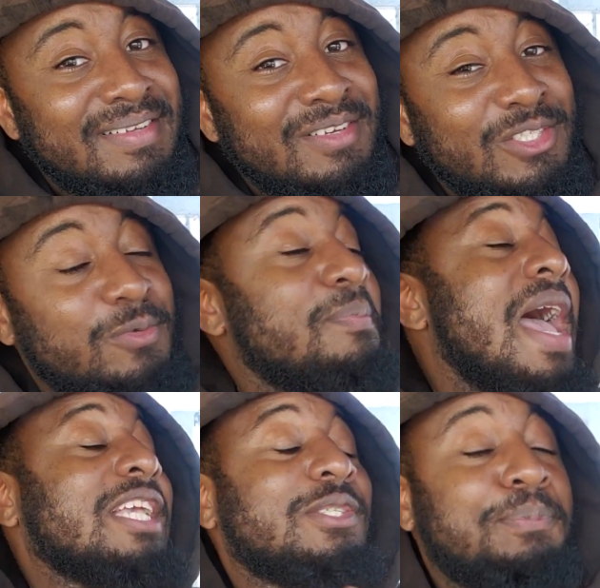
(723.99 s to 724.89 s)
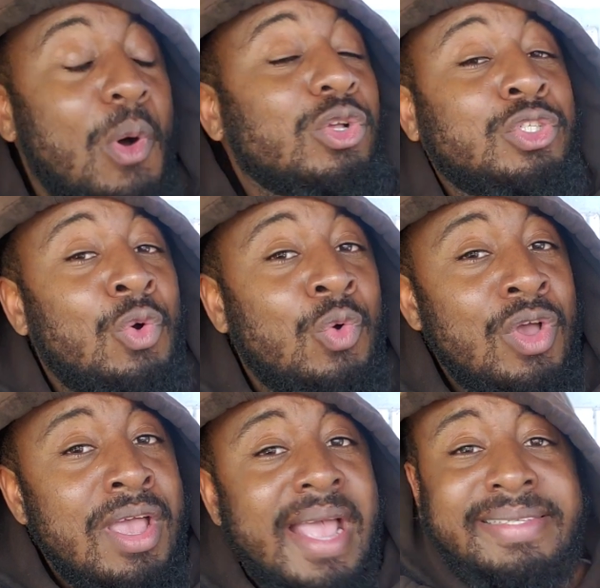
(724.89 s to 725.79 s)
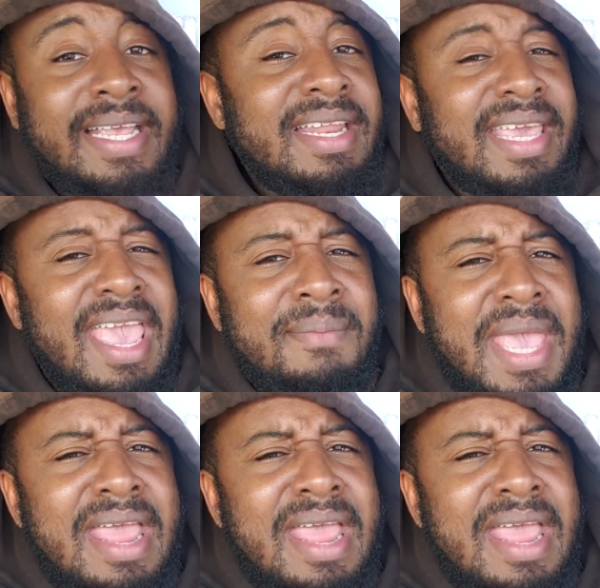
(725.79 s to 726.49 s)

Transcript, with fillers: Smashed Porto. I think the game